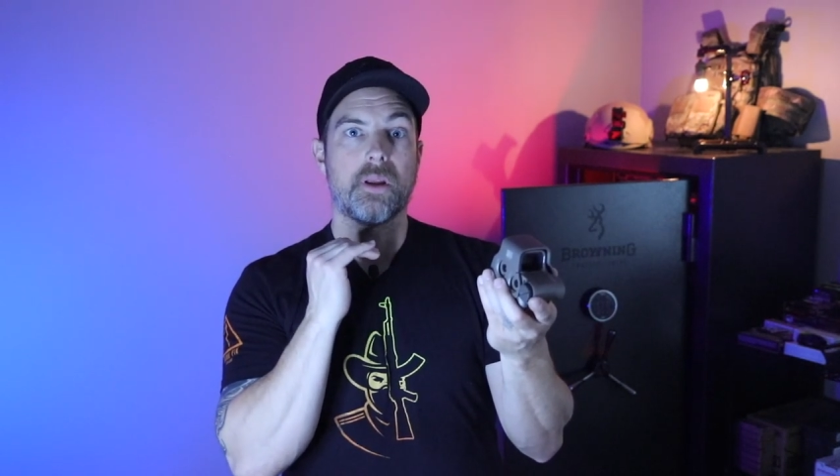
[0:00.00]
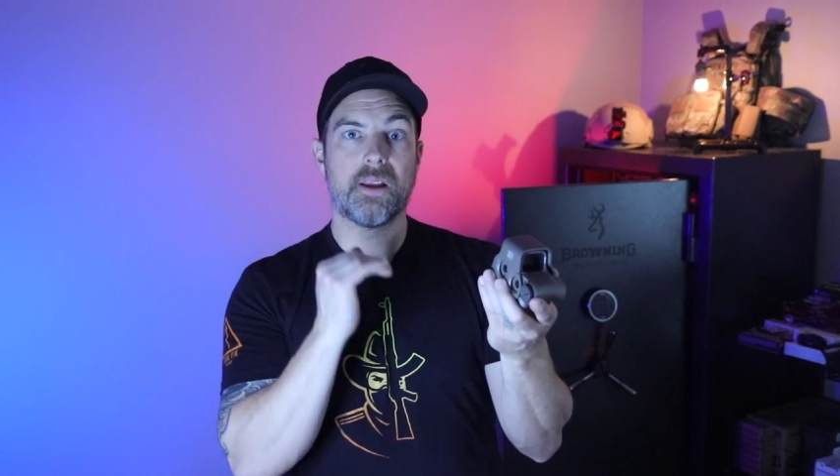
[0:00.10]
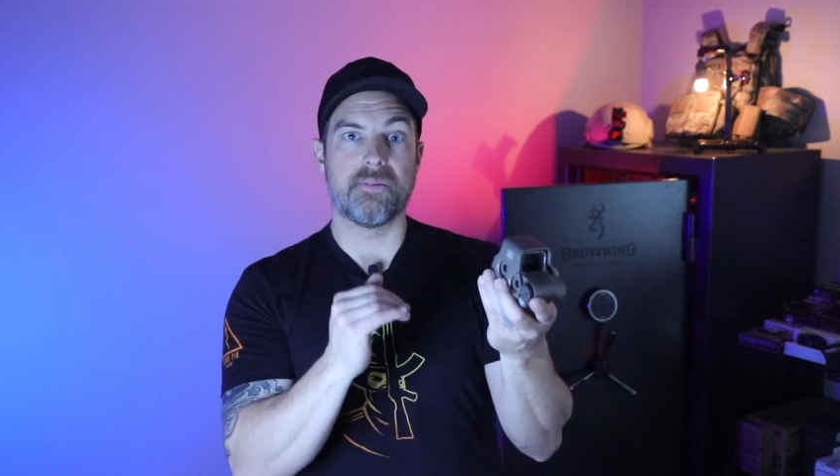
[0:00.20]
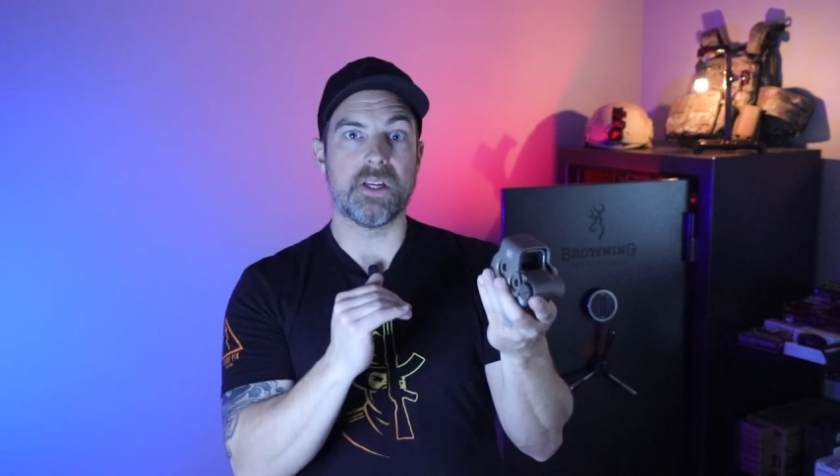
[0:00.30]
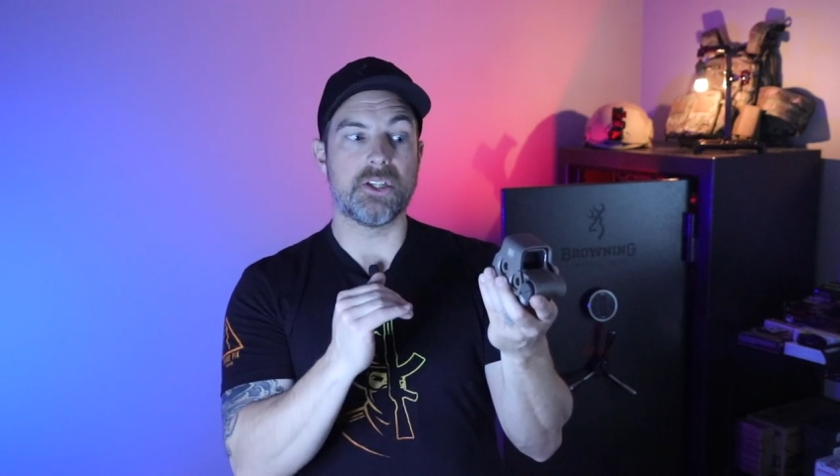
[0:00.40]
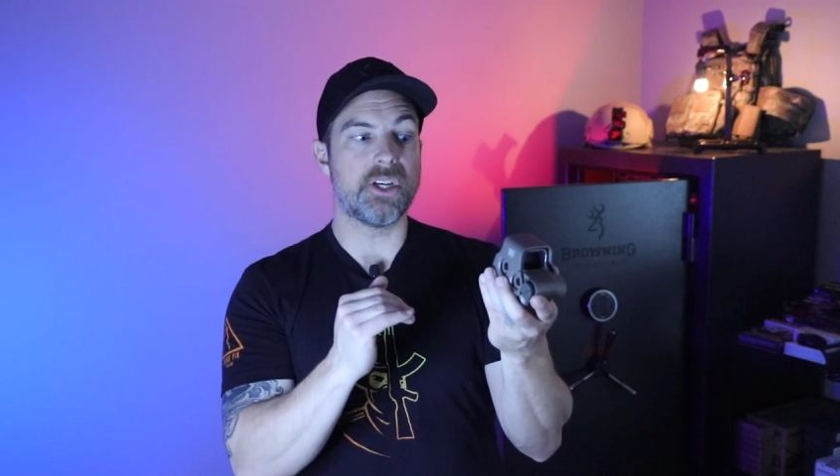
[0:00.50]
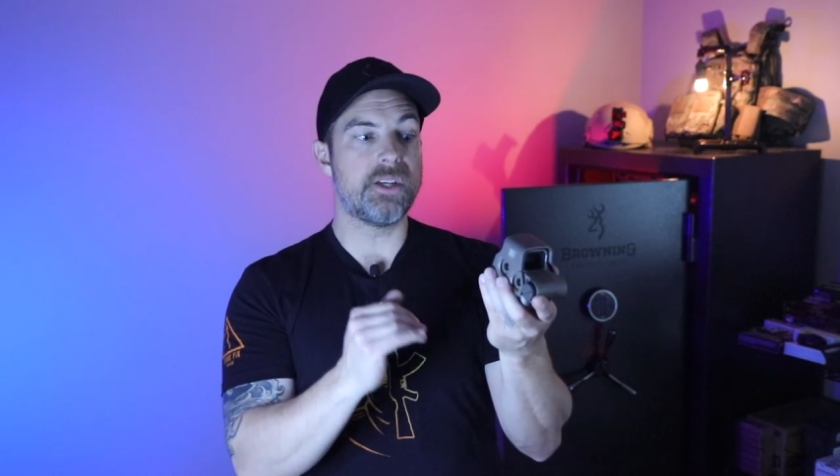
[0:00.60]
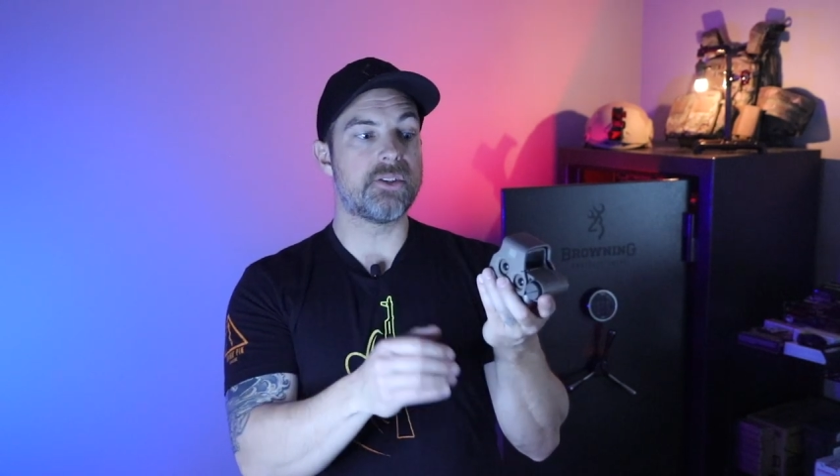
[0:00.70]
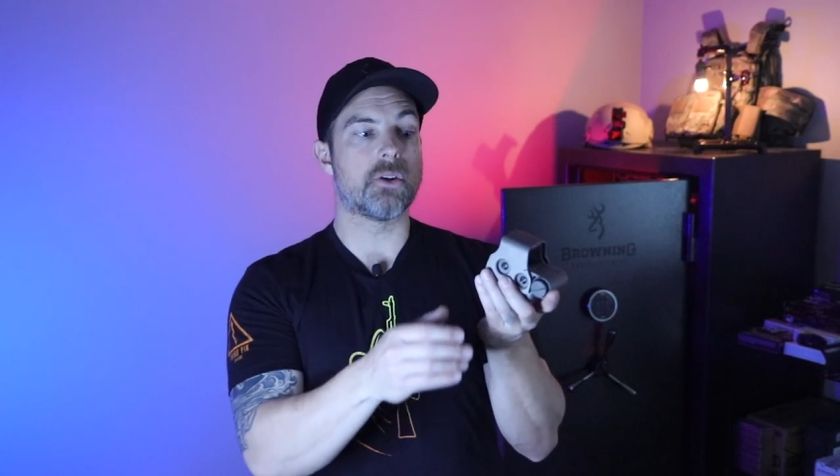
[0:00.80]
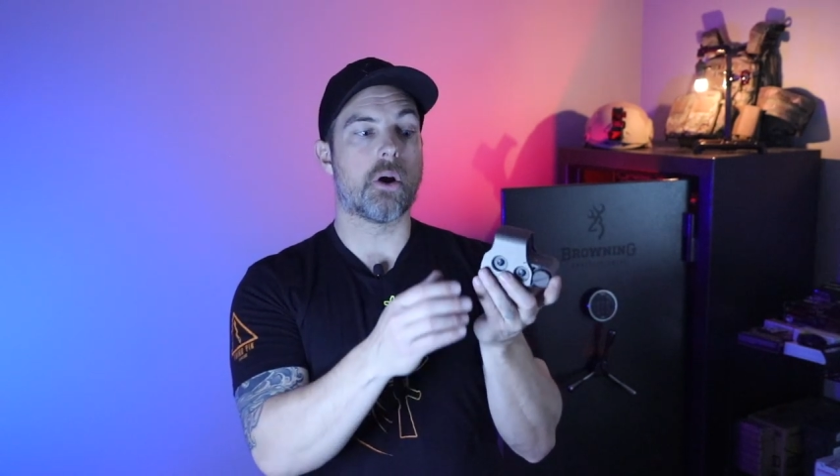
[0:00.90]

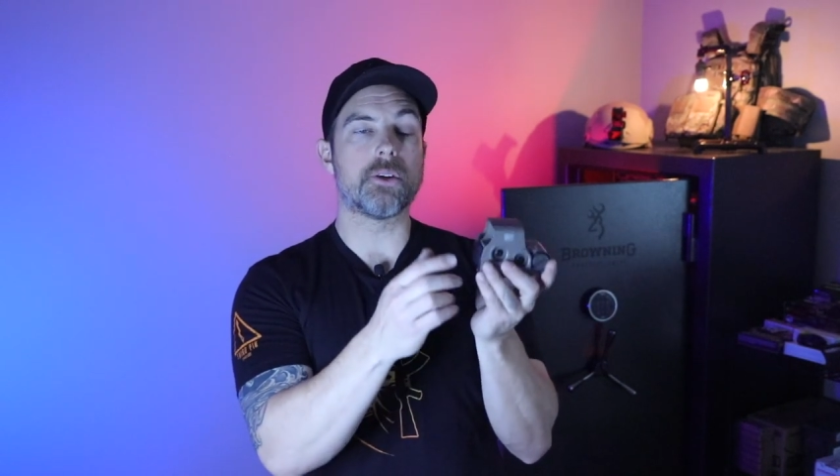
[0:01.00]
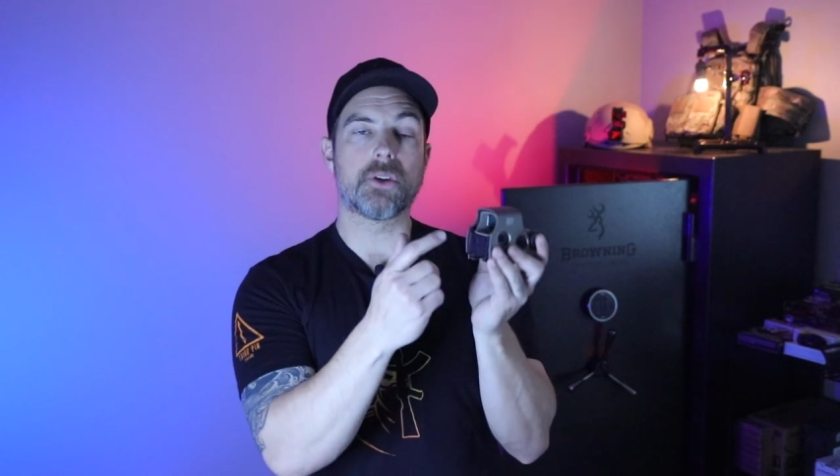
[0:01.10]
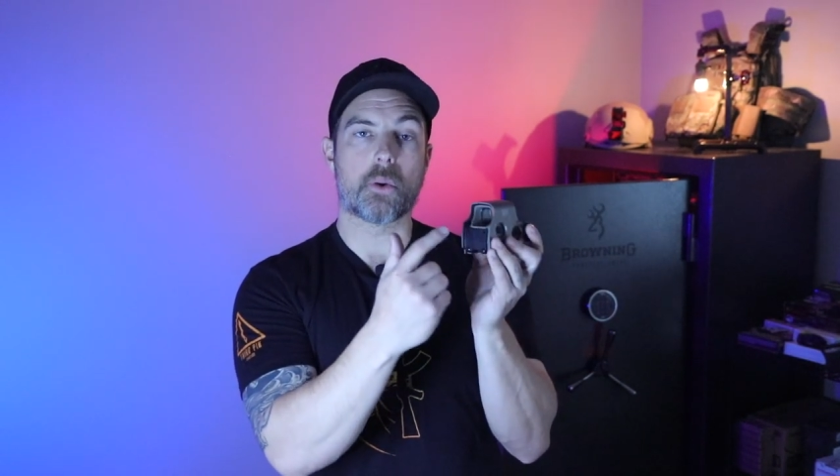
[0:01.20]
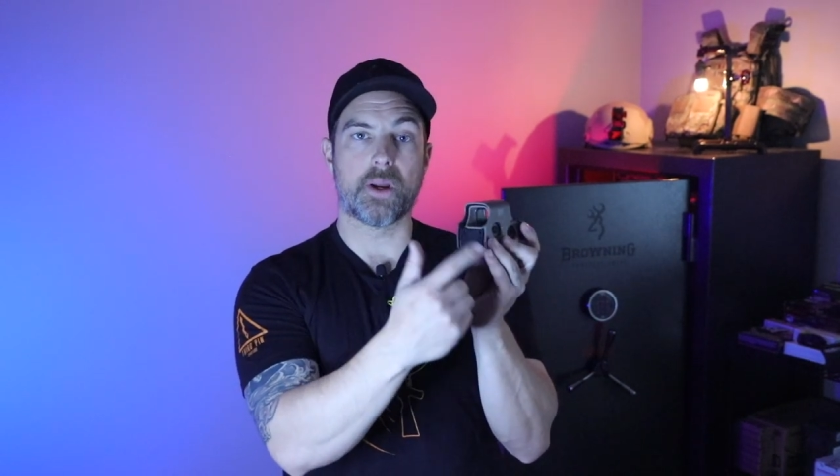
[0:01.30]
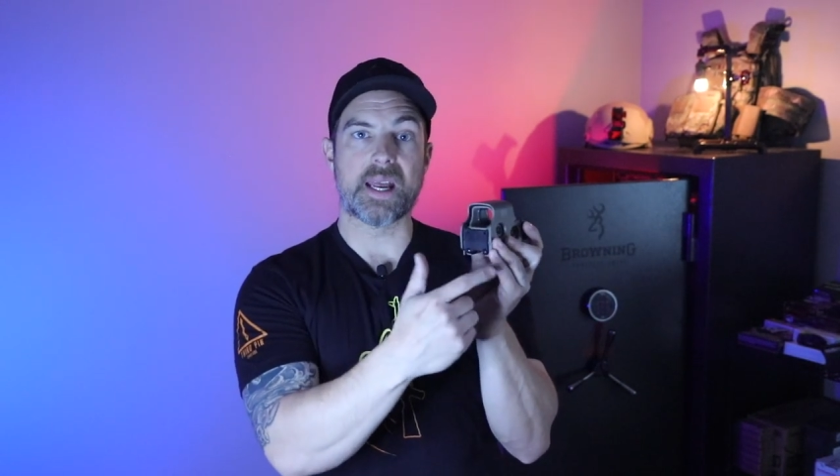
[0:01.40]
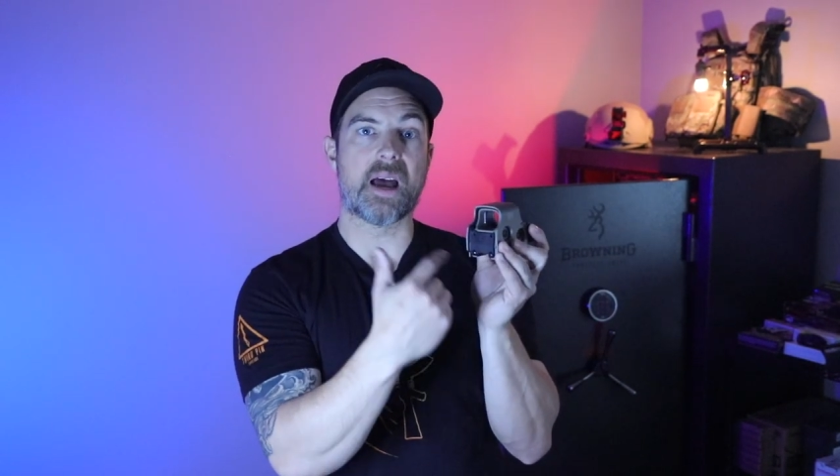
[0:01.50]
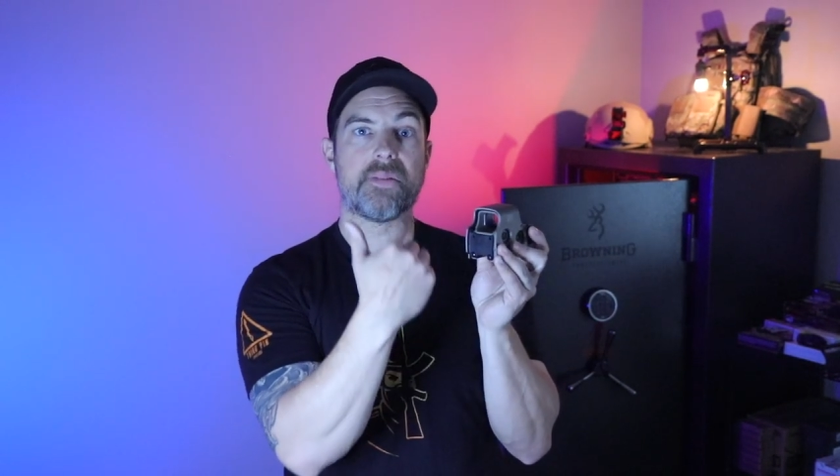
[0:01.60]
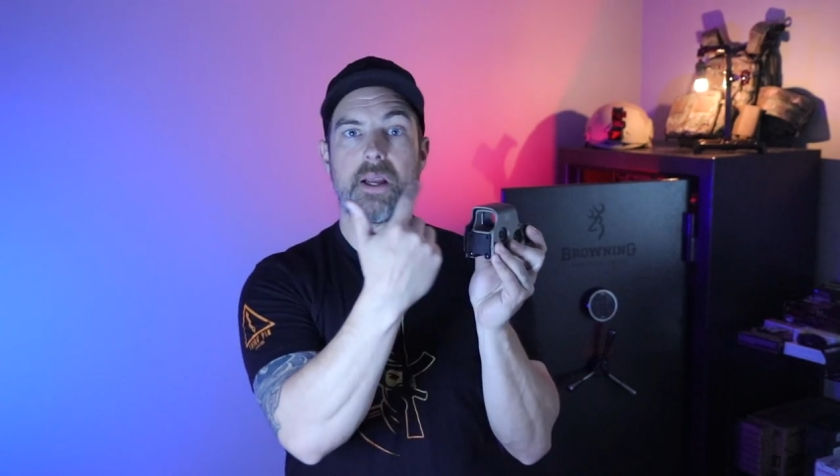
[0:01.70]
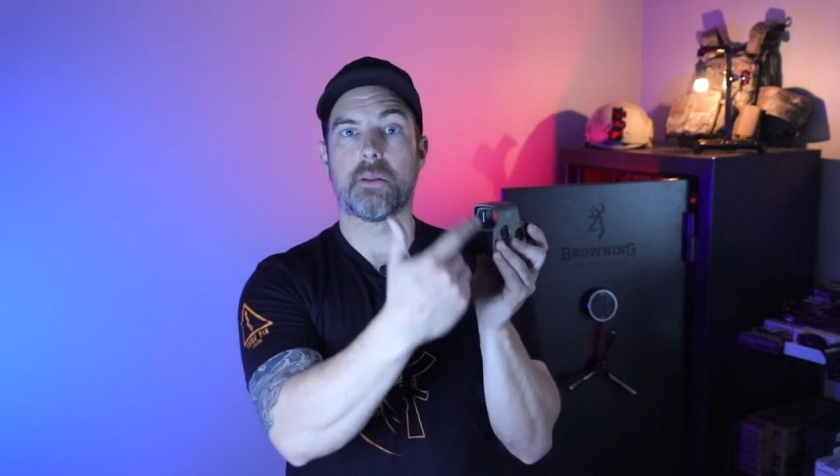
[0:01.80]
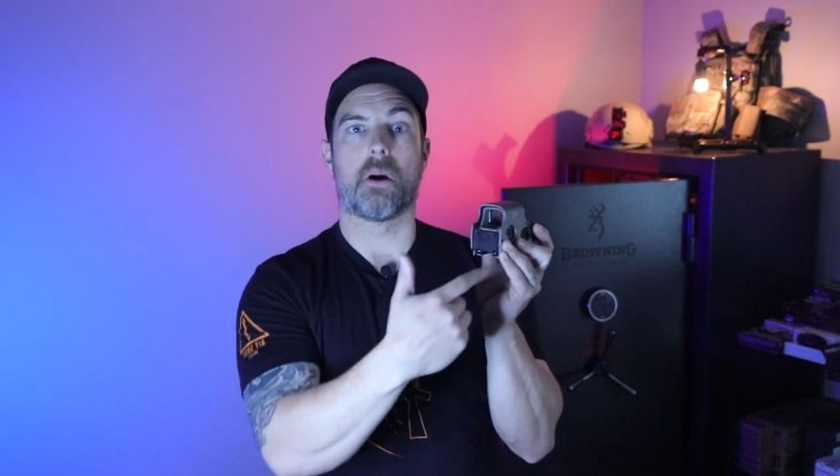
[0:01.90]
NVGs, you're also going to
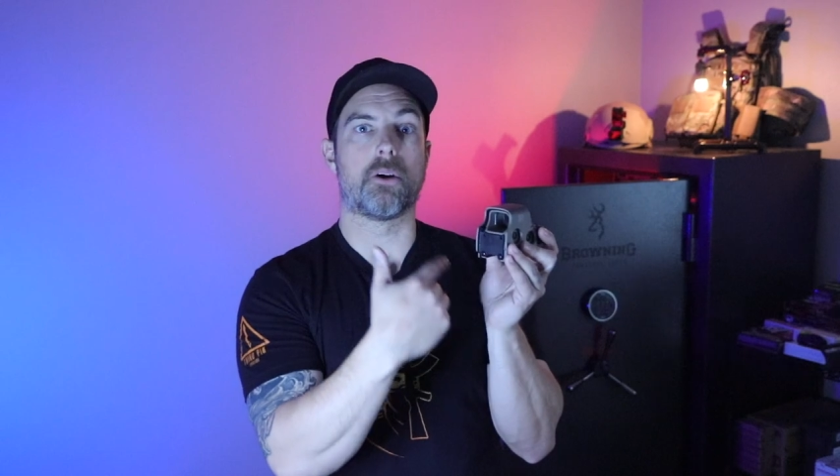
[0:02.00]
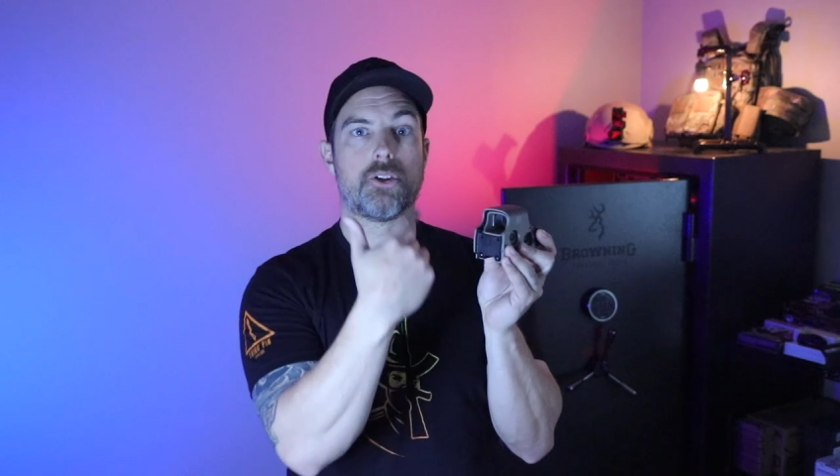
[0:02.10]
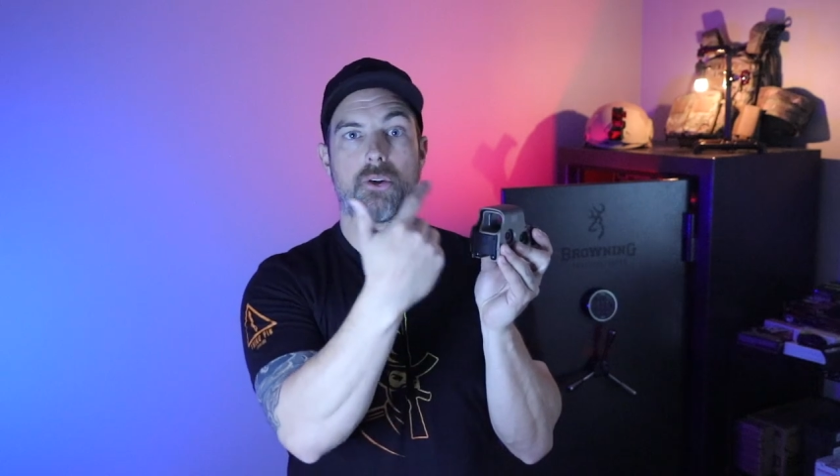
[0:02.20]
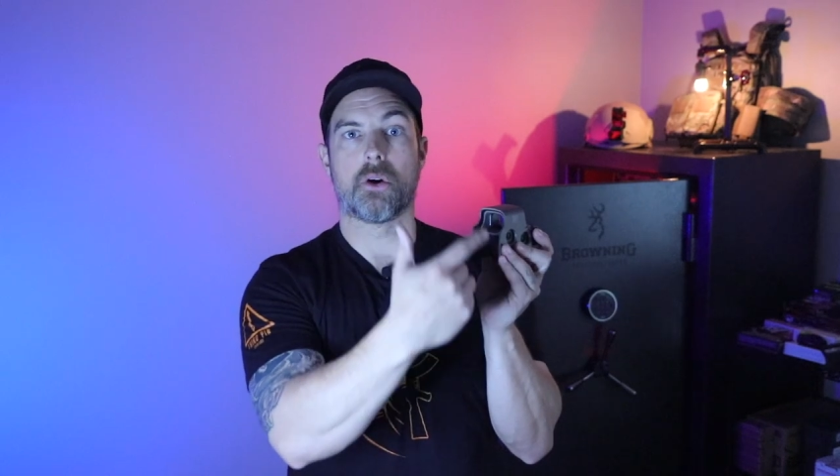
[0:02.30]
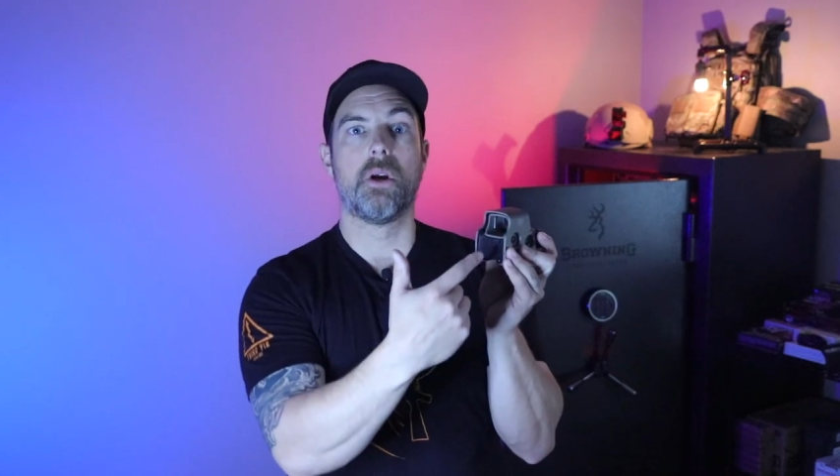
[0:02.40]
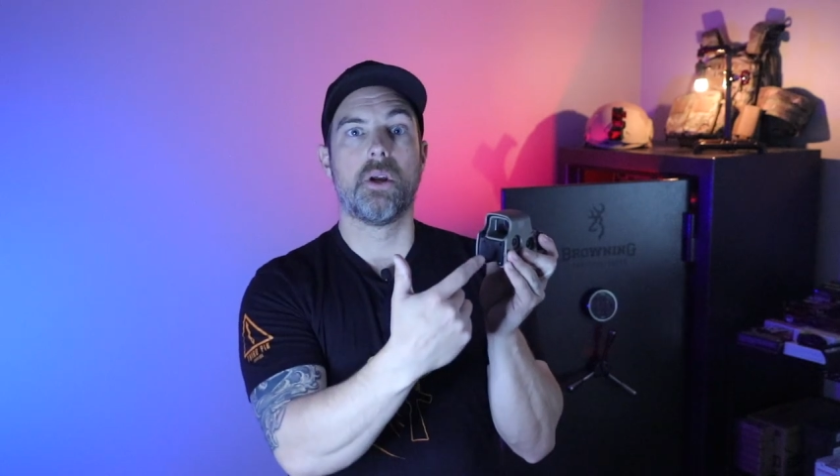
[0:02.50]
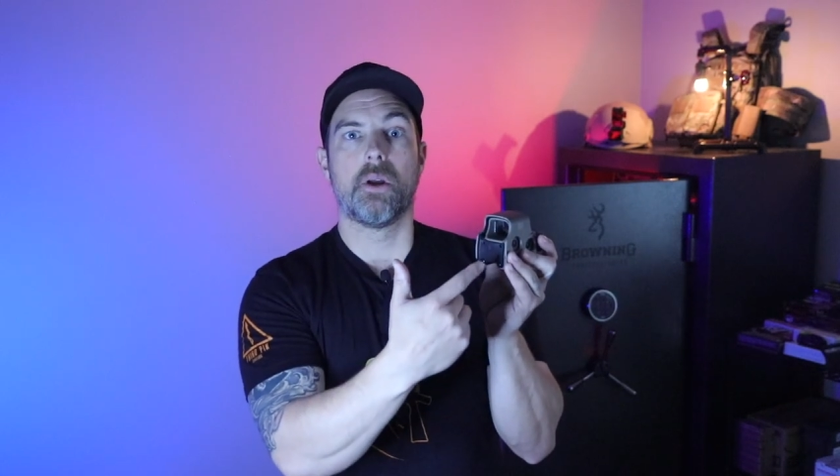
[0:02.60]
have a larger